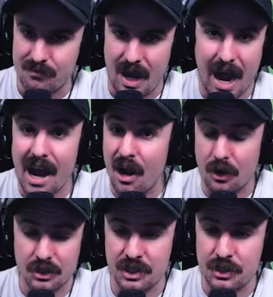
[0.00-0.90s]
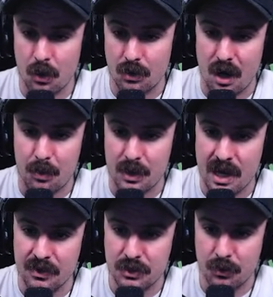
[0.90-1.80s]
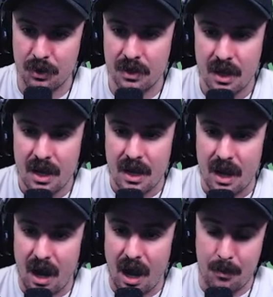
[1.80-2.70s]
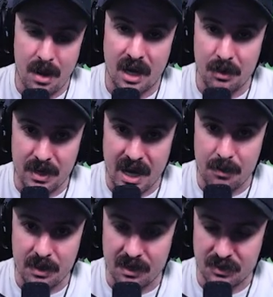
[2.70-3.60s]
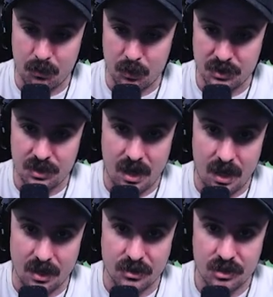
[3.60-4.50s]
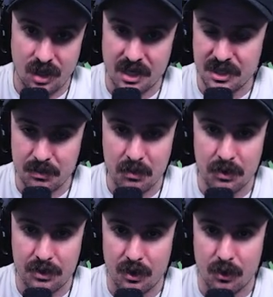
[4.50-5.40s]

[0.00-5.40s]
I honestly don't comprehend this one. I'm not going to be aiming if someone's slicing me with their